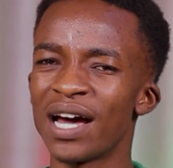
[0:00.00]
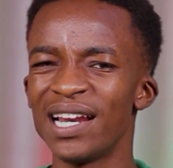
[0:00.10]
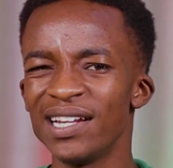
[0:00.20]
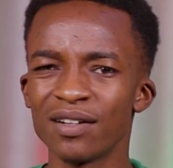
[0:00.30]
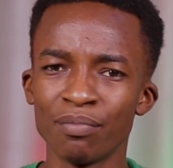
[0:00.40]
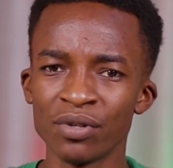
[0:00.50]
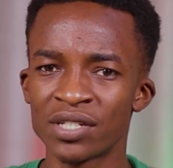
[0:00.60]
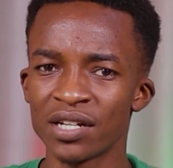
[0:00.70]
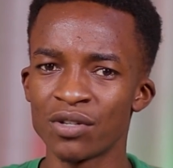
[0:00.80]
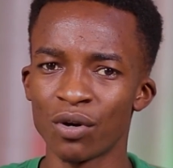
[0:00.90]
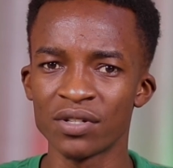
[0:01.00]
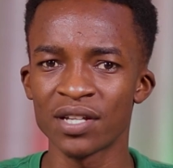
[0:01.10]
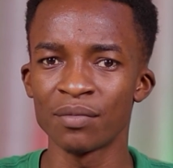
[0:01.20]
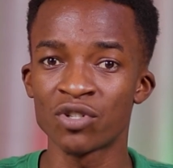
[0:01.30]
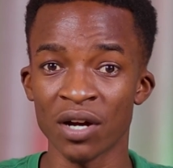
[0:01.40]
a little boosted on
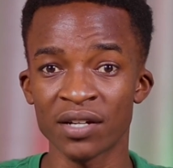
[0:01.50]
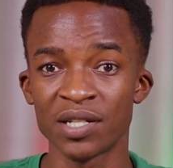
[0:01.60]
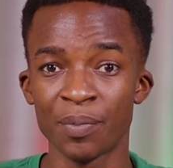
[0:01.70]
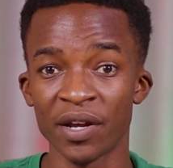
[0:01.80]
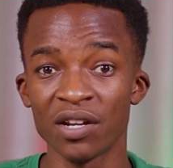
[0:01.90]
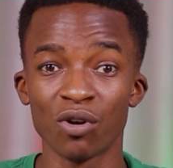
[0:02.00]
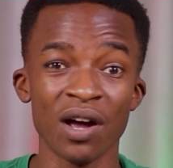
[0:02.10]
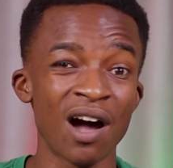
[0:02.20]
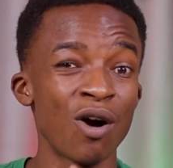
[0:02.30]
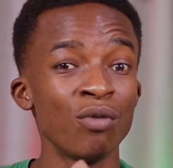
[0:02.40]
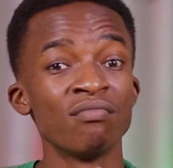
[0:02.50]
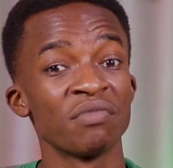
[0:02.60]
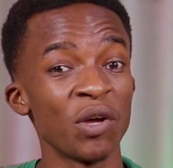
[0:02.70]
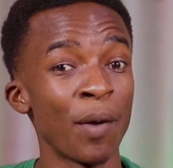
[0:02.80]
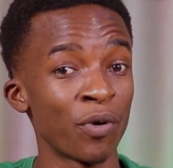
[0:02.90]
some tracks depending on how
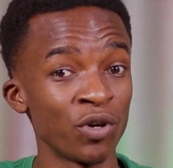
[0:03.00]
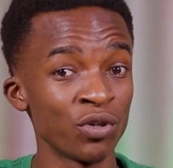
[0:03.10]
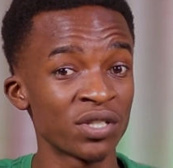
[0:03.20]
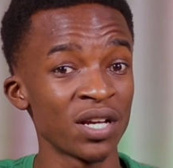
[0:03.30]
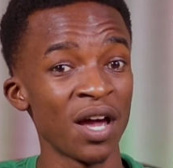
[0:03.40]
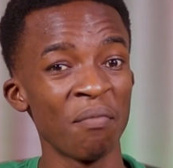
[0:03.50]
they were produced,